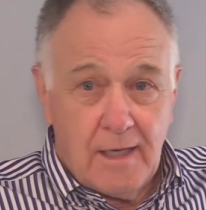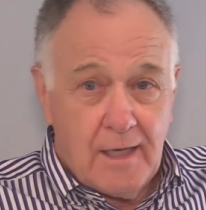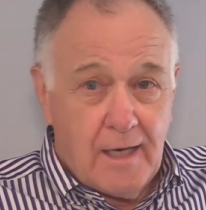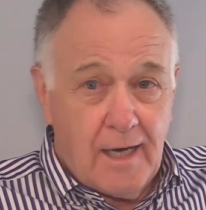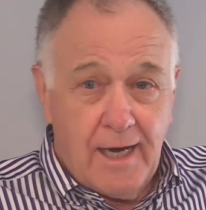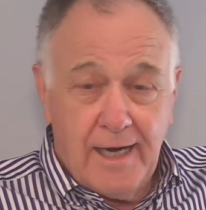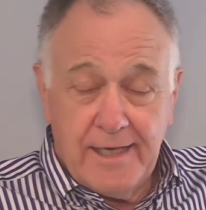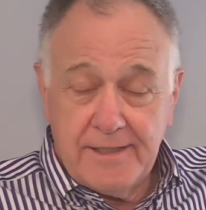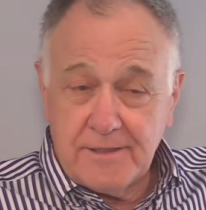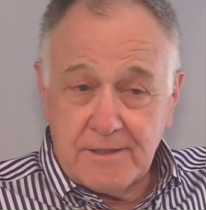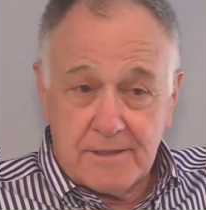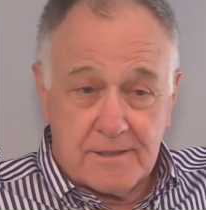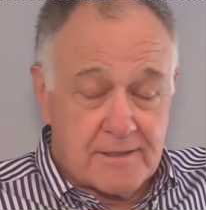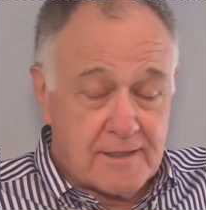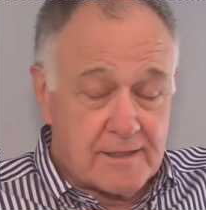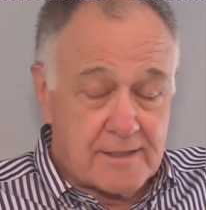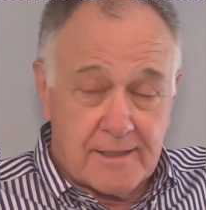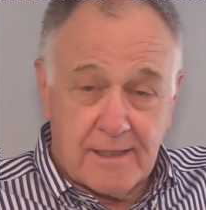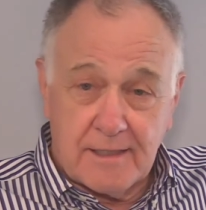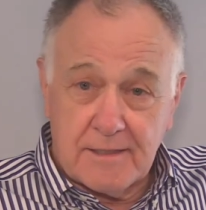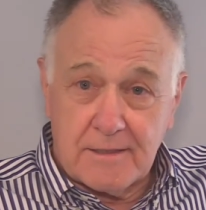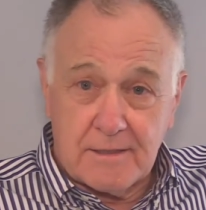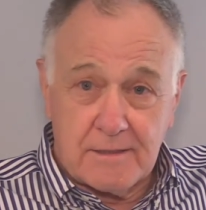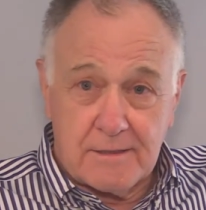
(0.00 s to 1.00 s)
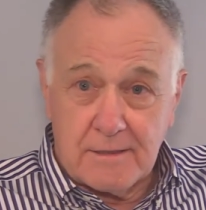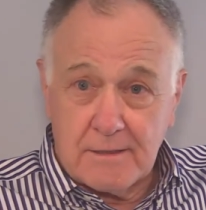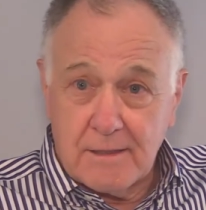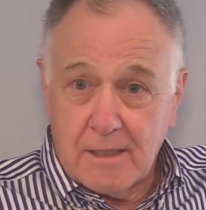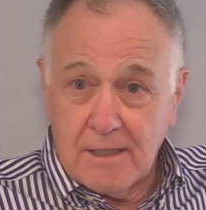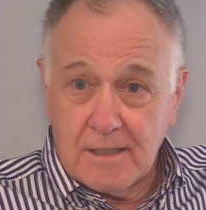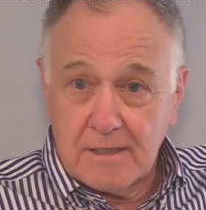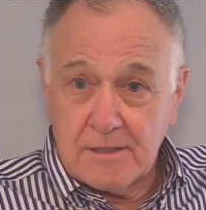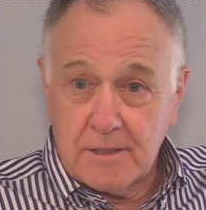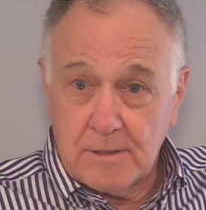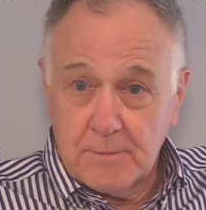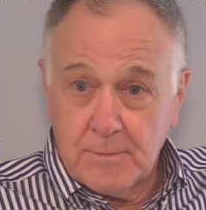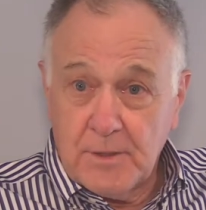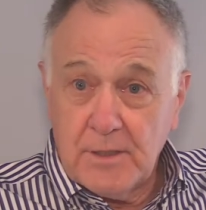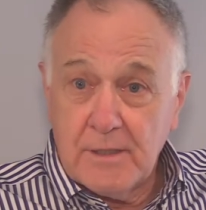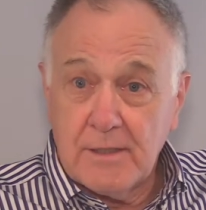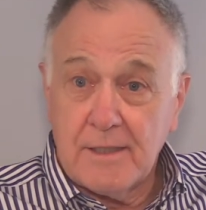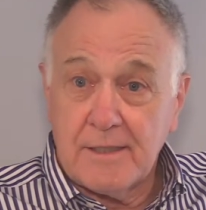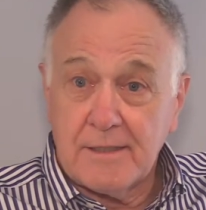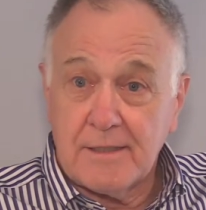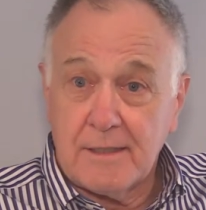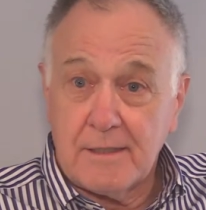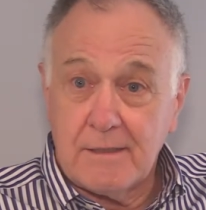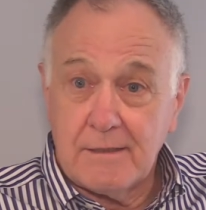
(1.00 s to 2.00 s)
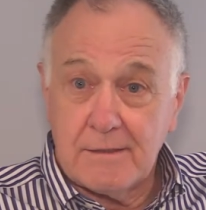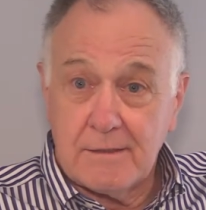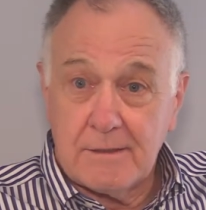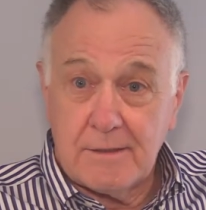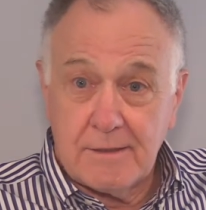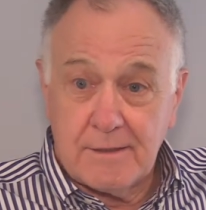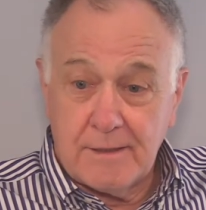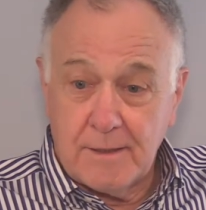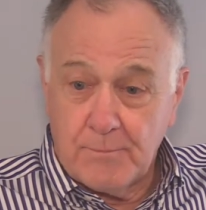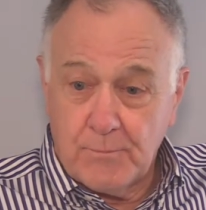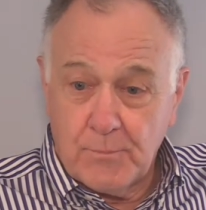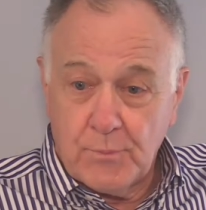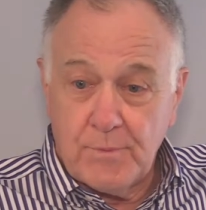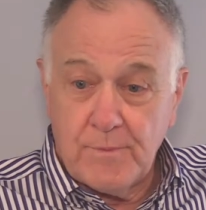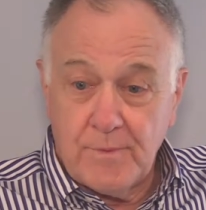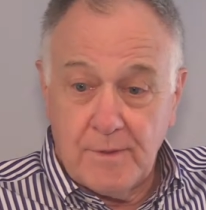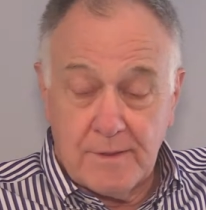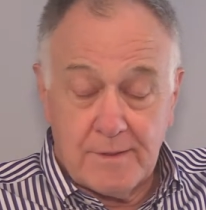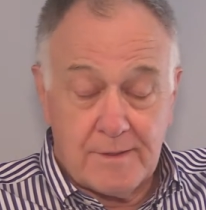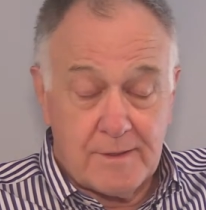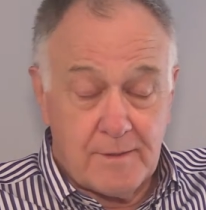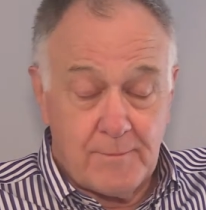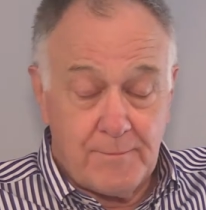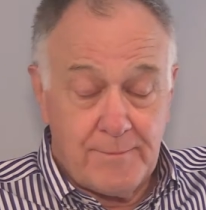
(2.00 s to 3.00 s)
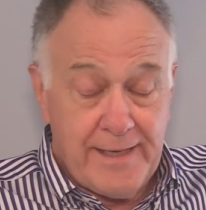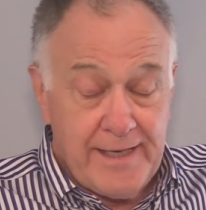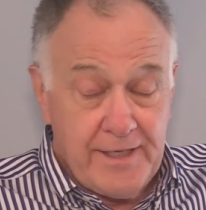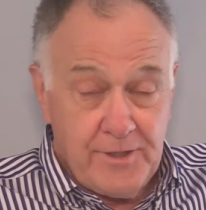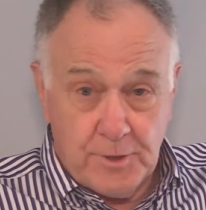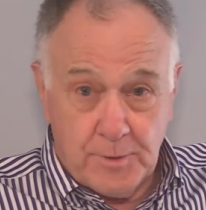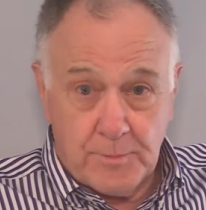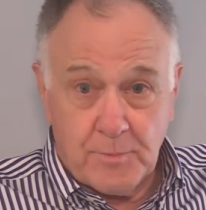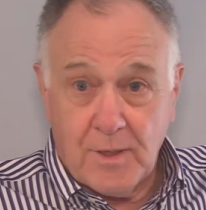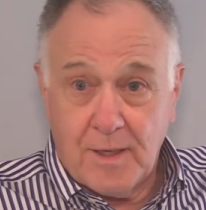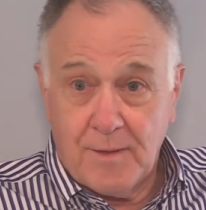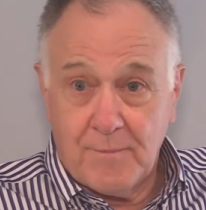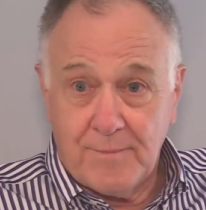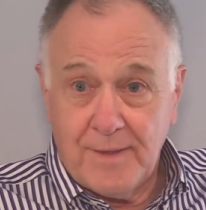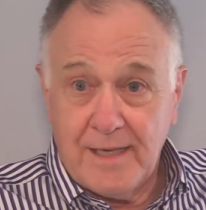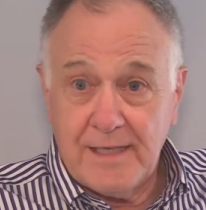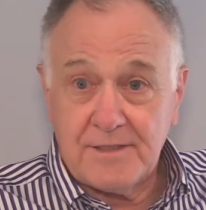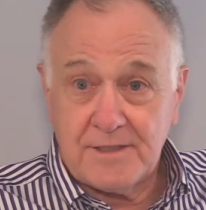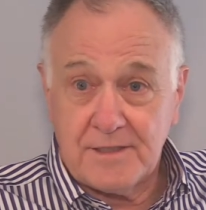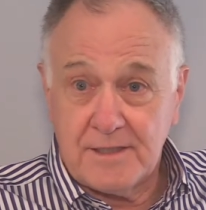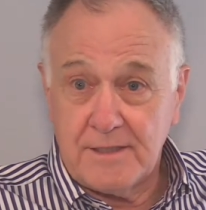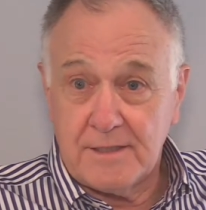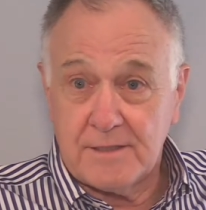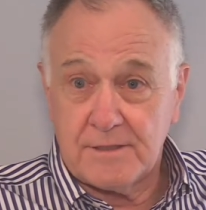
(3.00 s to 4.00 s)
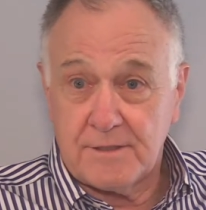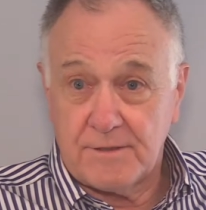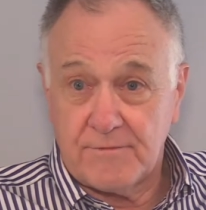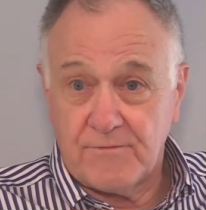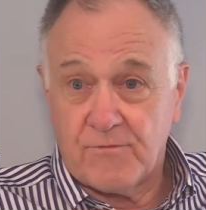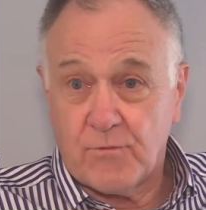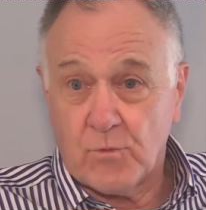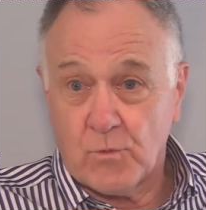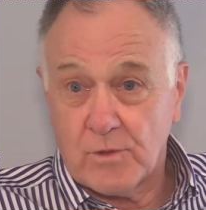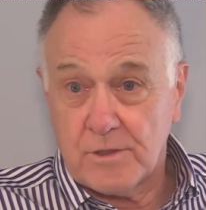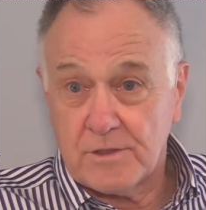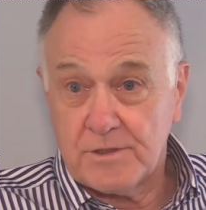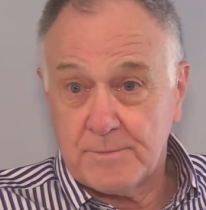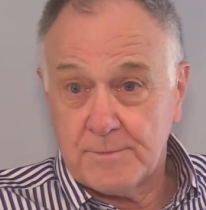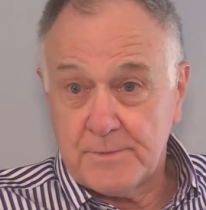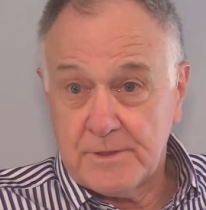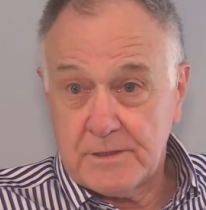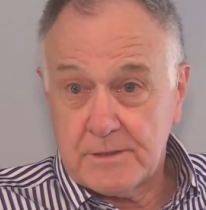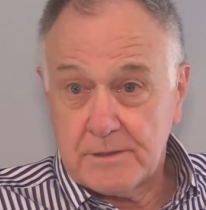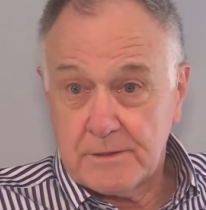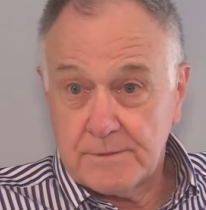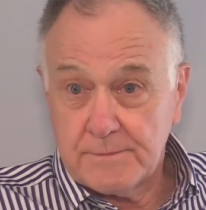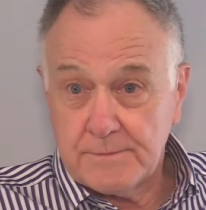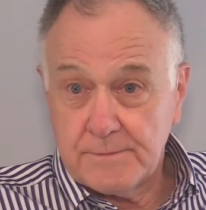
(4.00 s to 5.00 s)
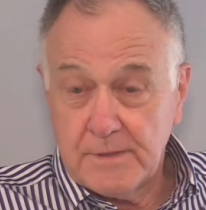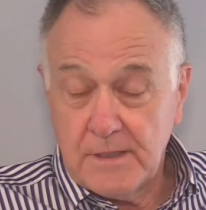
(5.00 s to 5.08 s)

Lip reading: I just think that's unconscionable, and that the major problem I see is enforcement.